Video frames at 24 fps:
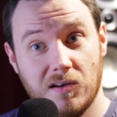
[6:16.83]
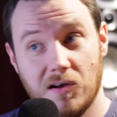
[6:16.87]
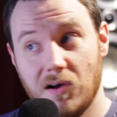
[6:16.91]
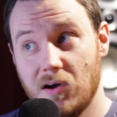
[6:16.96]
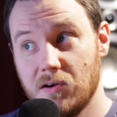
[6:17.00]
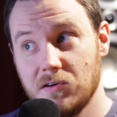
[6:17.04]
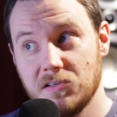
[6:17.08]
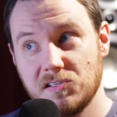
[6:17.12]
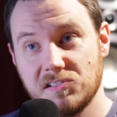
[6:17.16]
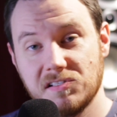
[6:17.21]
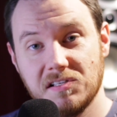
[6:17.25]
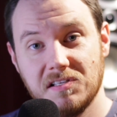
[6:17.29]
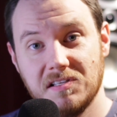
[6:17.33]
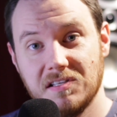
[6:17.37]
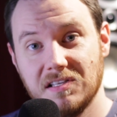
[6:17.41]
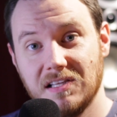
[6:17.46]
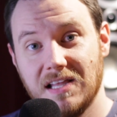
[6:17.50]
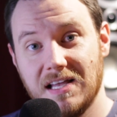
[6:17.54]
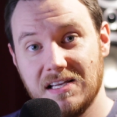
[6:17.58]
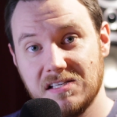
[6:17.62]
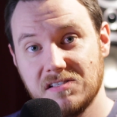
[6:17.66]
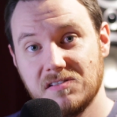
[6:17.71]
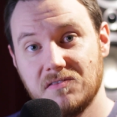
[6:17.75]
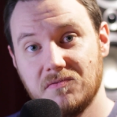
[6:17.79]
honestly, the
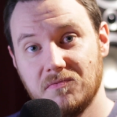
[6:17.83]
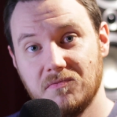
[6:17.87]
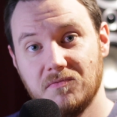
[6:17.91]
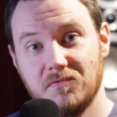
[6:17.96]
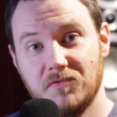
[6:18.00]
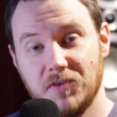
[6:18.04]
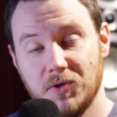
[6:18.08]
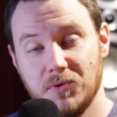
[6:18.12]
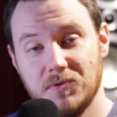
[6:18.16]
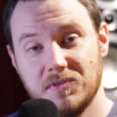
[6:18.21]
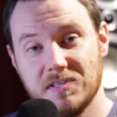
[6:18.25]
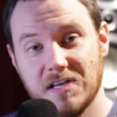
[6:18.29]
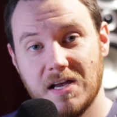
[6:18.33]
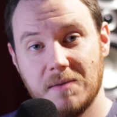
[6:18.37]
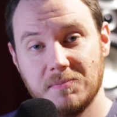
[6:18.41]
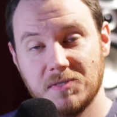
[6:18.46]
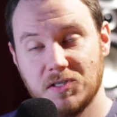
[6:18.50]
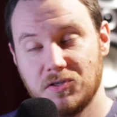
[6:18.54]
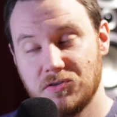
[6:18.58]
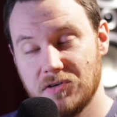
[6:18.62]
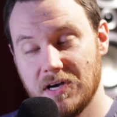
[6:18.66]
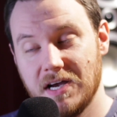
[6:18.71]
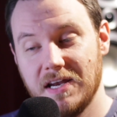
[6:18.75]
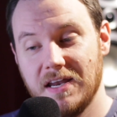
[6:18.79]
last few times I
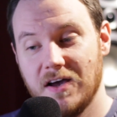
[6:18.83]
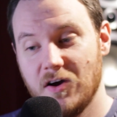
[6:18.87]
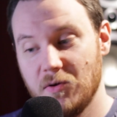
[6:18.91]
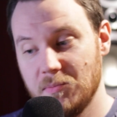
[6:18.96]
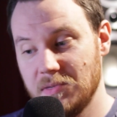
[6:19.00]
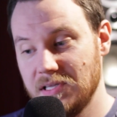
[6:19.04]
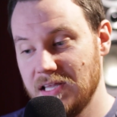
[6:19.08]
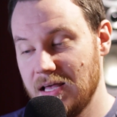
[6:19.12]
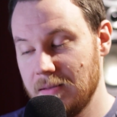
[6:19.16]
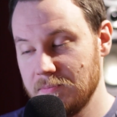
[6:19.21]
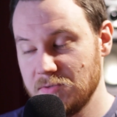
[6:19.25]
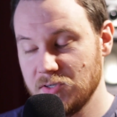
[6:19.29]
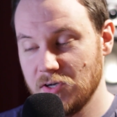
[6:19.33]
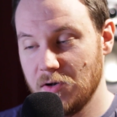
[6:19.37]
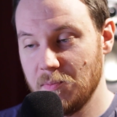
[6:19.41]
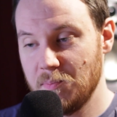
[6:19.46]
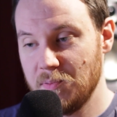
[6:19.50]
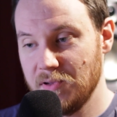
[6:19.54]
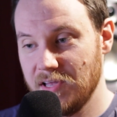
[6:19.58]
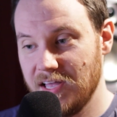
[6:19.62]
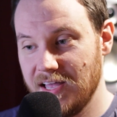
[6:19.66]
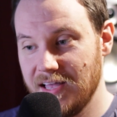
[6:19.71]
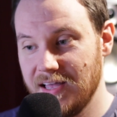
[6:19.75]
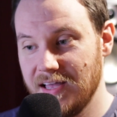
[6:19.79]
tried out my
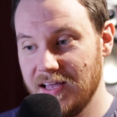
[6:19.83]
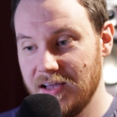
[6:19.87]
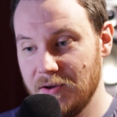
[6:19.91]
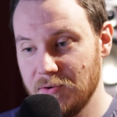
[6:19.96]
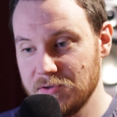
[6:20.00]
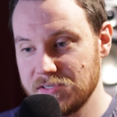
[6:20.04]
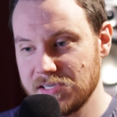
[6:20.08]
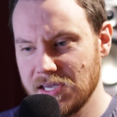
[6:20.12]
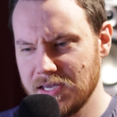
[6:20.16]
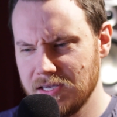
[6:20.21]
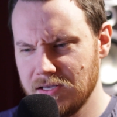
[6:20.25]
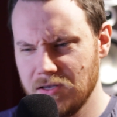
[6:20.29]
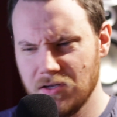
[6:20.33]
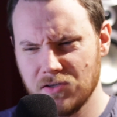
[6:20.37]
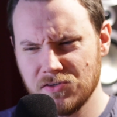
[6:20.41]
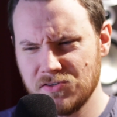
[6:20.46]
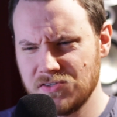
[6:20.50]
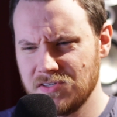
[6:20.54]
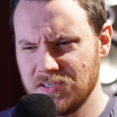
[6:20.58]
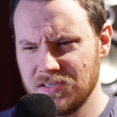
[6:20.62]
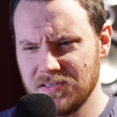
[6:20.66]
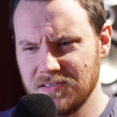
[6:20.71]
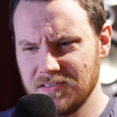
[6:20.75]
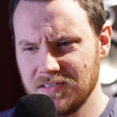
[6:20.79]
laptop, I was getting
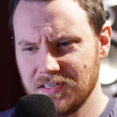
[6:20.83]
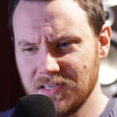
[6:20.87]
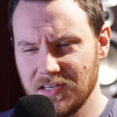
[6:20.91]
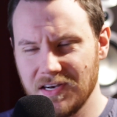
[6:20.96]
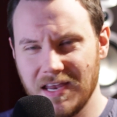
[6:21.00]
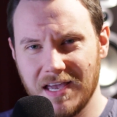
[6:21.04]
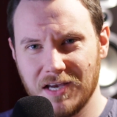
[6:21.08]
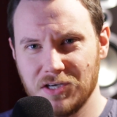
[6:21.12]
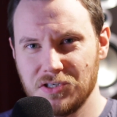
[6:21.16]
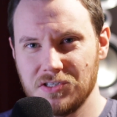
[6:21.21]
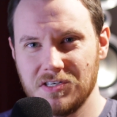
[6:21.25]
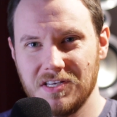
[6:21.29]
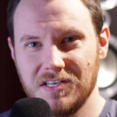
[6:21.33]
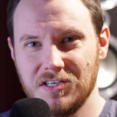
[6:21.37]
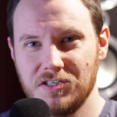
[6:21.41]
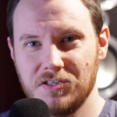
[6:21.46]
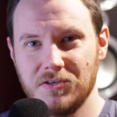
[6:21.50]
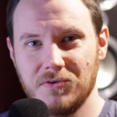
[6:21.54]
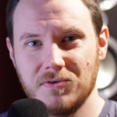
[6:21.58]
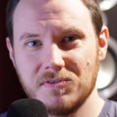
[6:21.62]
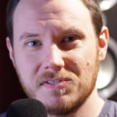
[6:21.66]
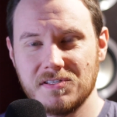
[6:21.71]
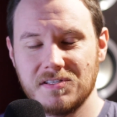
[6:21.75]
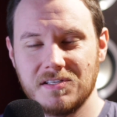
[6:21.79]
constant connection
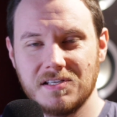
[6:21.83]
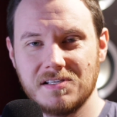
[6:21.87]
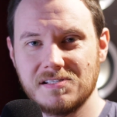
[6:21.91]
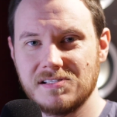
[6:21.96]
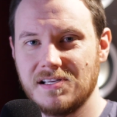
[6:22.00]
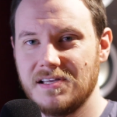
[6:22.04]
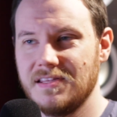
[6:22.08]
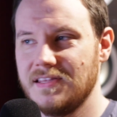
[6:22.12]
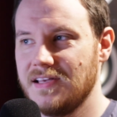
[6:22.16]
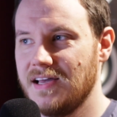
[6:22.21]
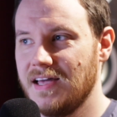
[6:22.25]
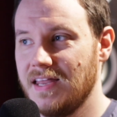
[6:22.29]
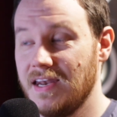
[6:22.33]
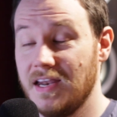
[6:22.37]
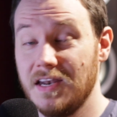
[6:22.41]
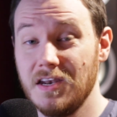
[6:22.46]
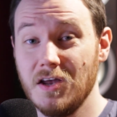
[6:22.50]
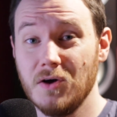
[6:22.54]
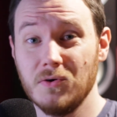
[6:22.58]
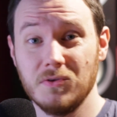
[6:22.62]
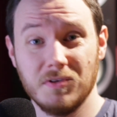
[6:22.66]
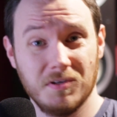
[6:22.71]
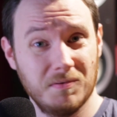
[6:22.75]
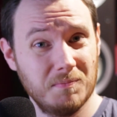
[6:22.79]
issues and things like that. And I
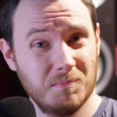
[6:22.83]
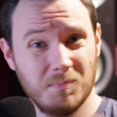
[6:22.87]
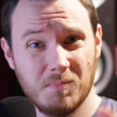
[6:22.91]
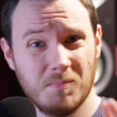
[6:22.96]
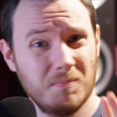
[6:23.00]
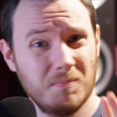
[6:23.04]
know that